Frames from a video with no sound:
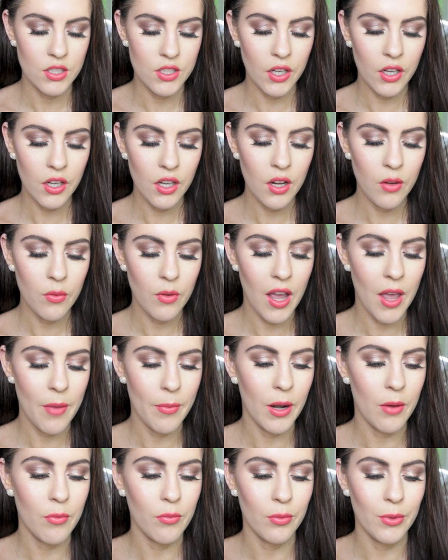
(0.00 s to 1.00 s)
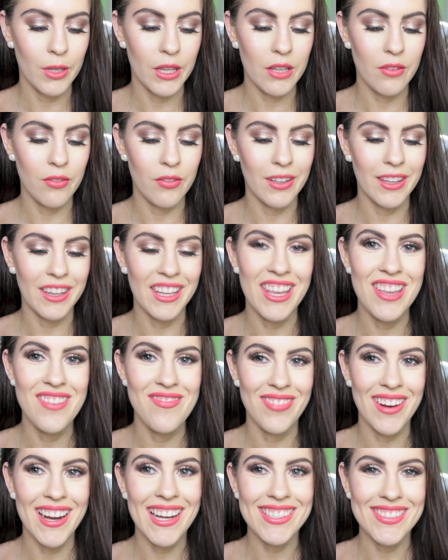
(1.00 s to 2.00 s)
Don't know why, but I'm really, really
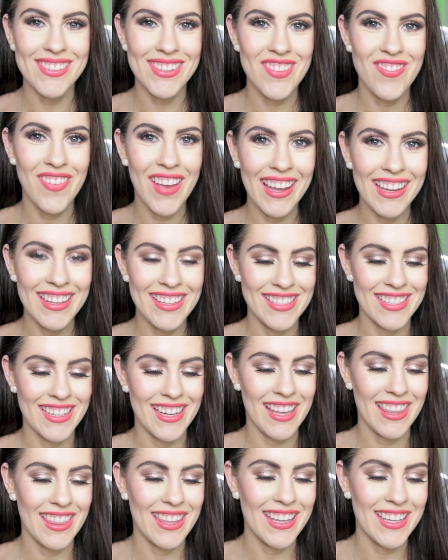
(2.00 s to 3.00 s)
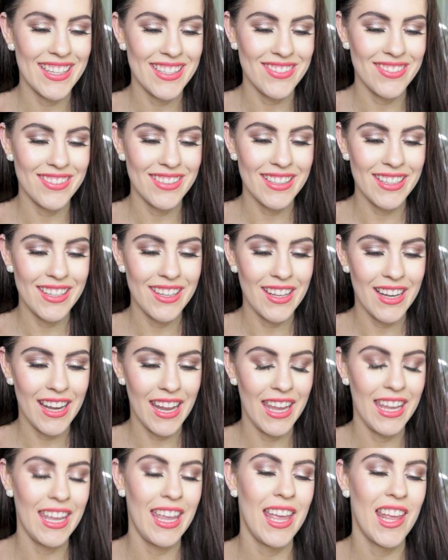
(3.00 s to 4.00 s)
impressed with the packaging. I think it's really
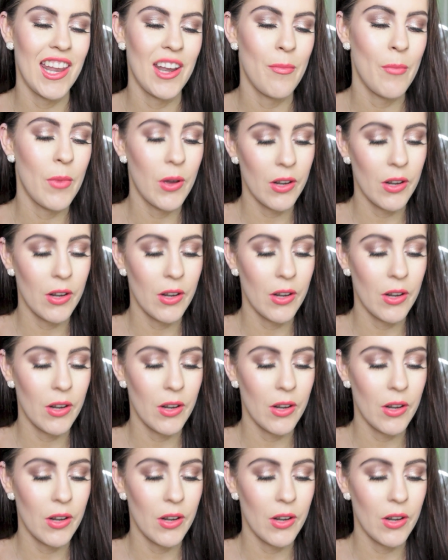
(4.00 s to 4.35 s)
unique and